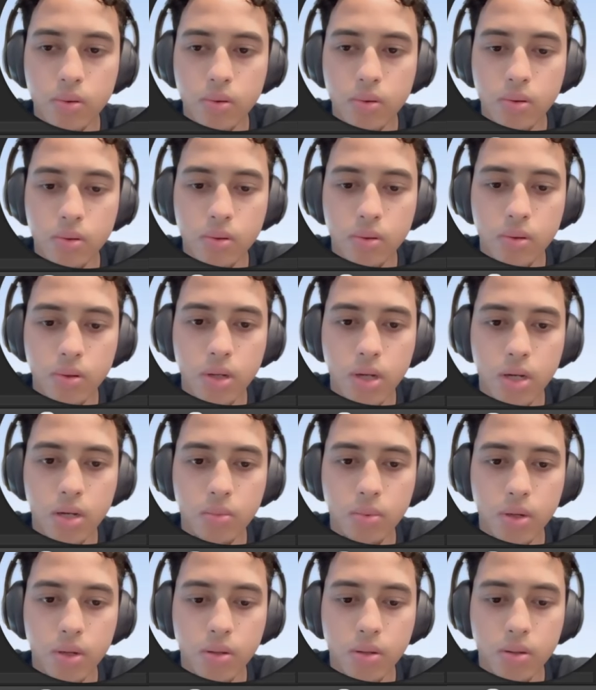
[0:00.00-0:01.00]
the document.
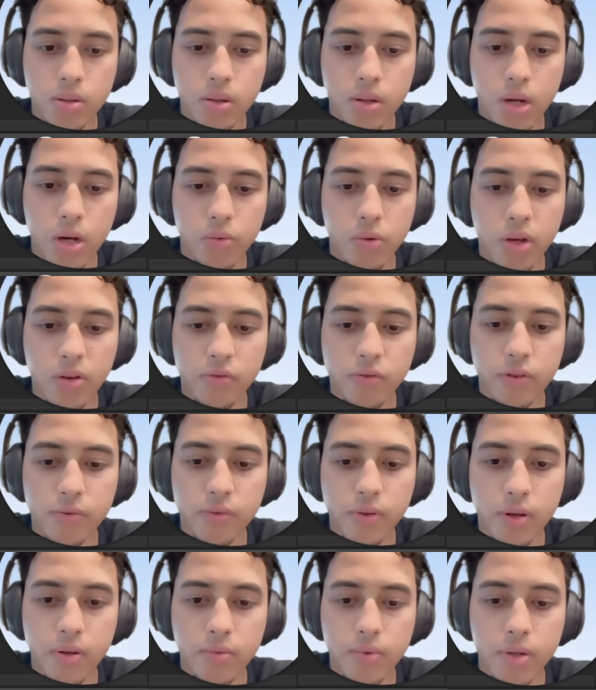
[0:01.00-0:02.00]
Now we have 5th
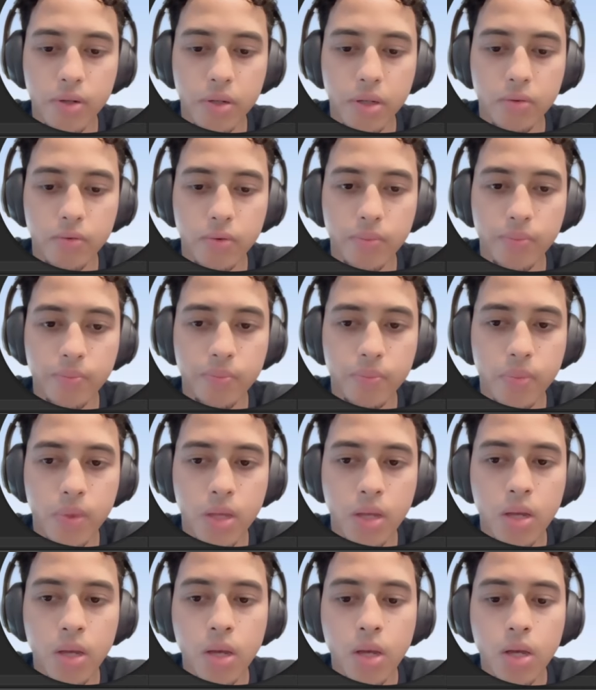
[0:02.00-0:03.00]
grade reading level.
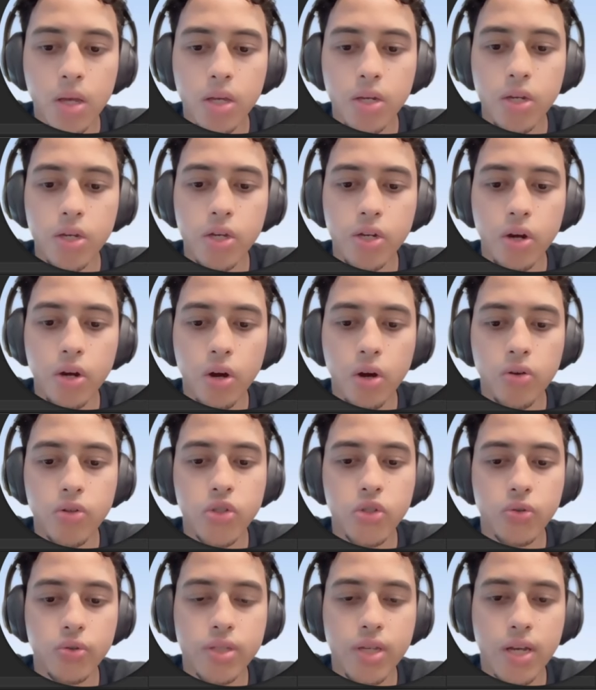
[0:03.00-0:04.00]
And you can also
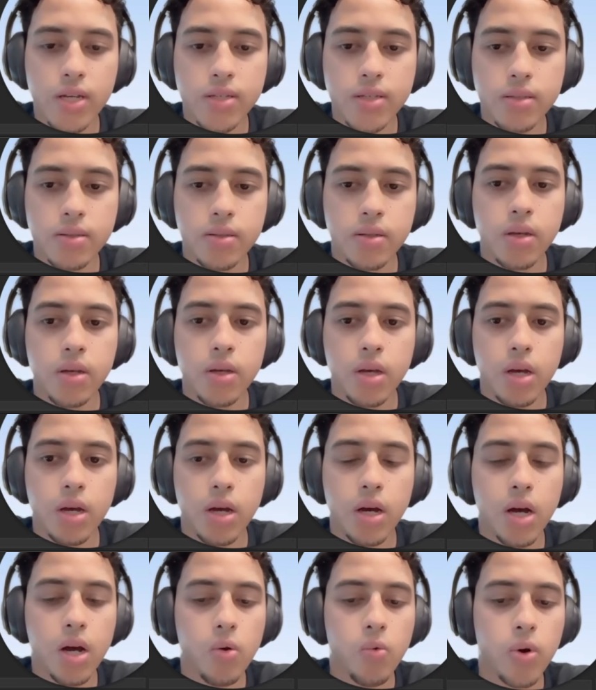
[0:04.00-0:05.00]
test
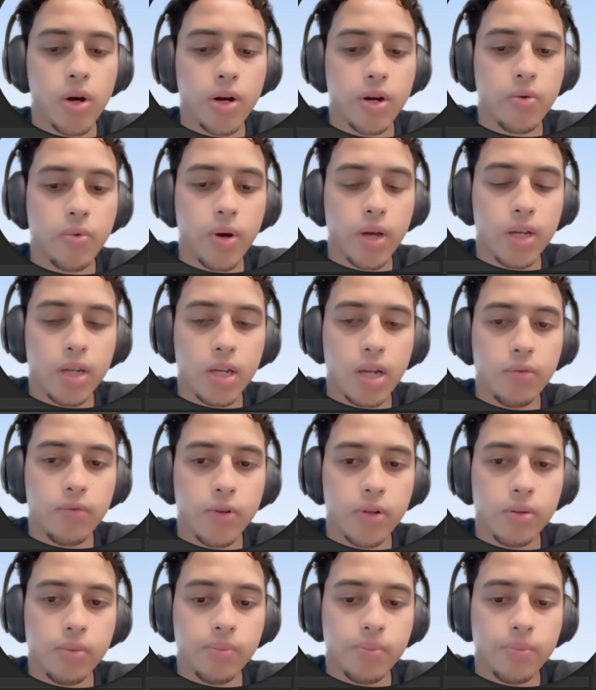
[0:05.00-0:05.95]
what grade level